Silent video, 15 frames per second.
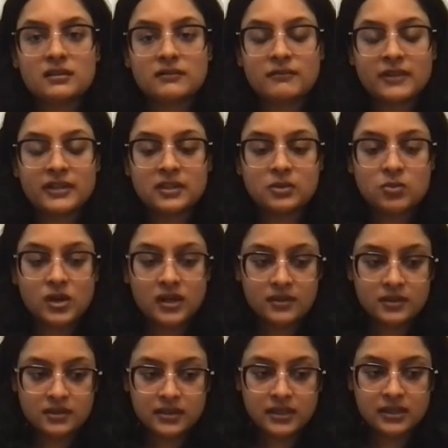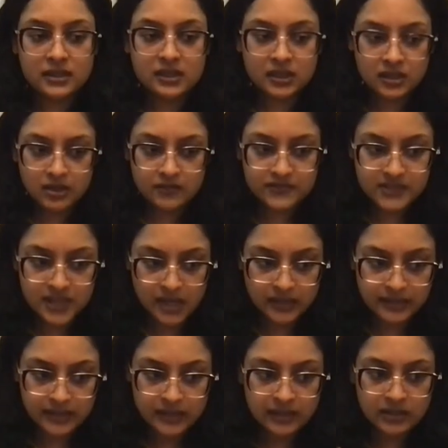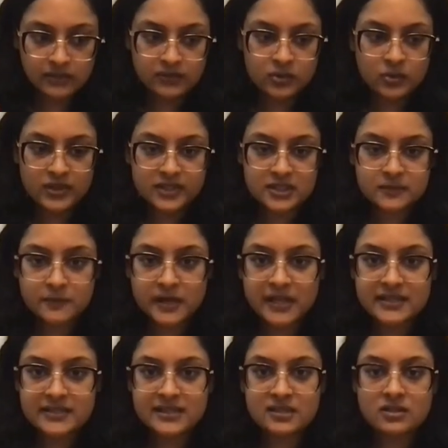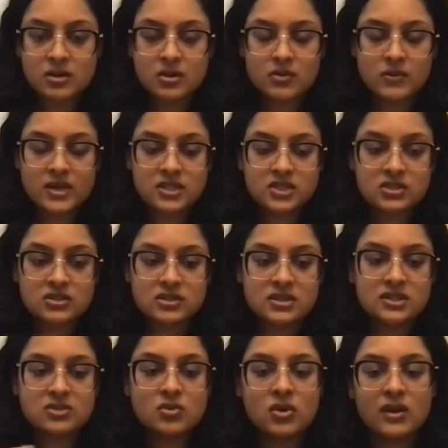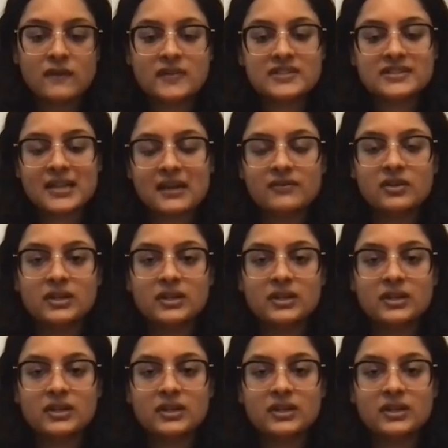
when you are thinking of starting of doing spreads in your questions, you always have a